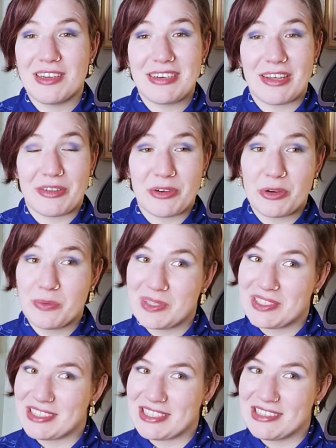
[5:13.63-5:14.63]
Another
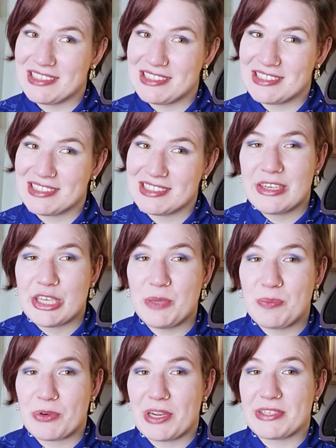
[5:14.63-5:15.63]
coincidence. He
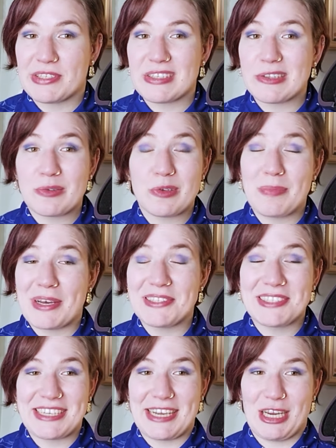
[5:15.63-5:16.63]
praises Lulu
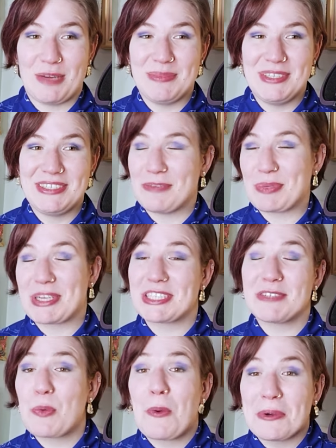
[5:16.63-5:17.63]
Bell's name, because
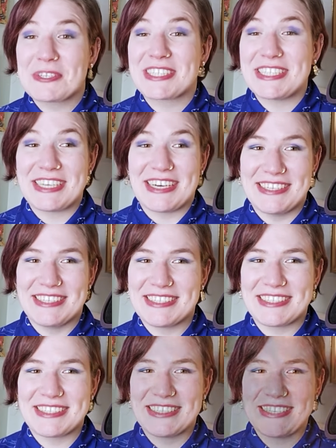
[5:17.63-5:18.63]
of course he does.